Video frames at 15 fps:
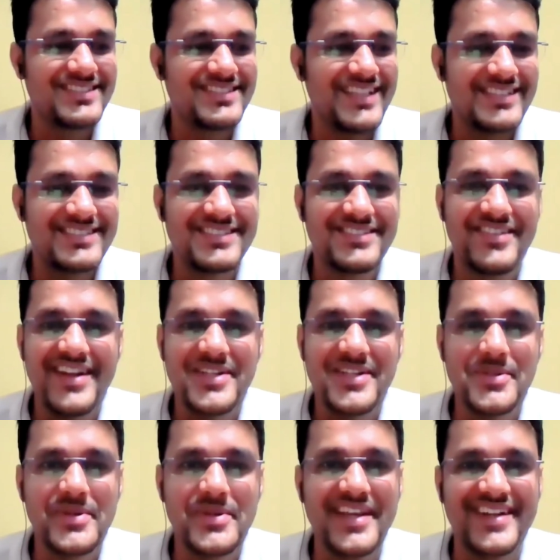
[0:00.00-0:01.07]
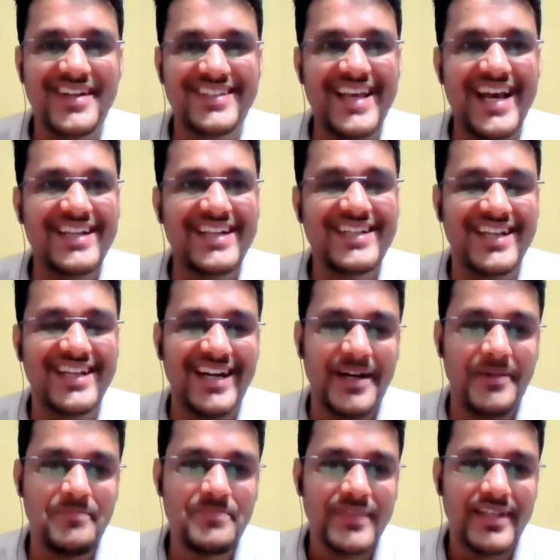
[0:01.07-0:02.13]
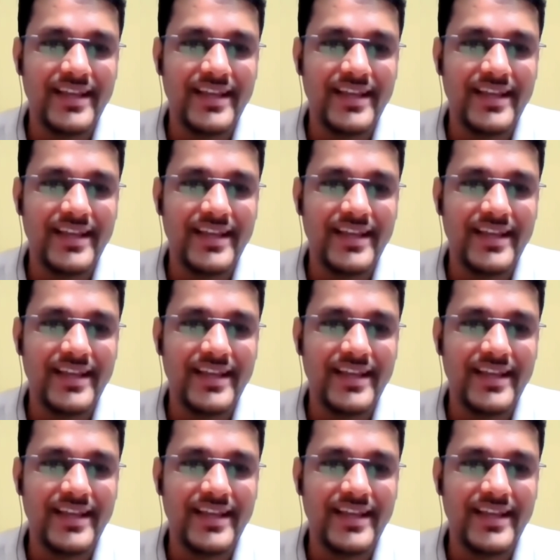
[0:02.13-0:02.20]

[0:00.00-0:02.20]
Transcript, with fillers: that's great to hear. That um,